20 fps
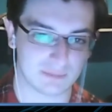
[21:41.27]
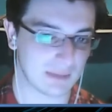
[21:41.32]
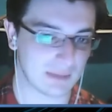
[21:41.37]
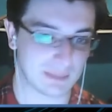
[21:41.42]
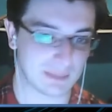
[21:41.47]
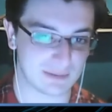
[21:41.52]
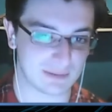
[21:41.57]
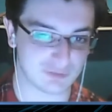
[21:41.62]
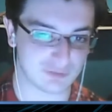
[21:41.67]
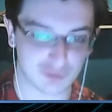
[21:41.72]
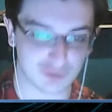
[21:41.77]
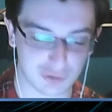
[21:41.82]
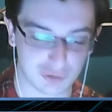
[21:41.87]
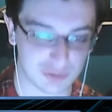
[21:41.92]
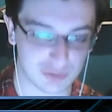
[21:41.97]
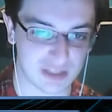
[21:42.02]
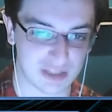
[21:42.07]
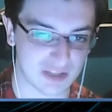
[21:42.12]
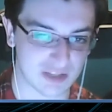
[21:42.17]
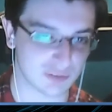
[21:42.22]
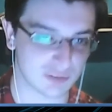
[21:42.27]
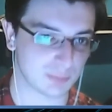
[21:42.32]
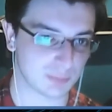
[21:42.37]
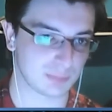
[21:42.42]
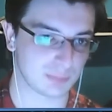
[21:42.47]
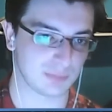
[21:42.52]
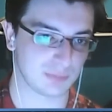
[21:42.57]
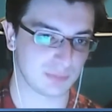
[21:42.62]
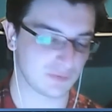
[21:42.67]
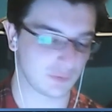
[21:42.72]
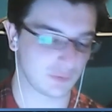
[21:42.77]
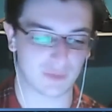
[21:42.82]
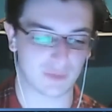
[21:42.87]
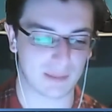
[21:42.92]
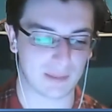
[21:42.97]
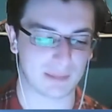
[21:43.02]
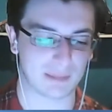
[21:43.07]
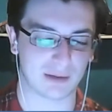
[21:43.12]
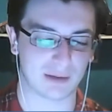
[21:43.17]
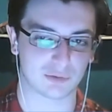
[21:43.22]
maybe even 2 years before
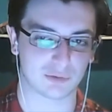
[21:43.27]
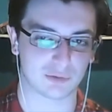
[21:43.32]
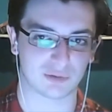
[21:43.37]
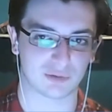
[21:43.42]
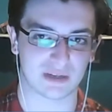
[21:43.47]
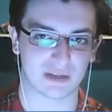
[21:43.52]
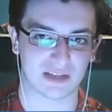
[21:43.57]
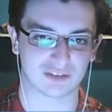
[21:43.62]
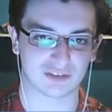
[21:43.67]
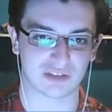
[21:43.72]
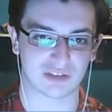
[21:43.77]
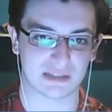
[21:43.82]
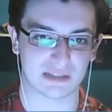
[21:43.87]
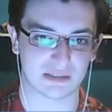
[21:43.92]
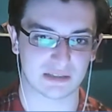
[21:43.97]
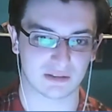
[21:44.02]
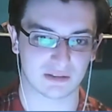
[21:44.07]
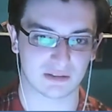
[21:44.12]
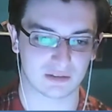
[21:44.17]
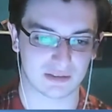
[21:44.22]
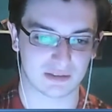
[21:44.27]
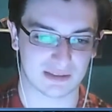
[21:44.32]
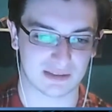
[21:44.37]
that powertrain actually,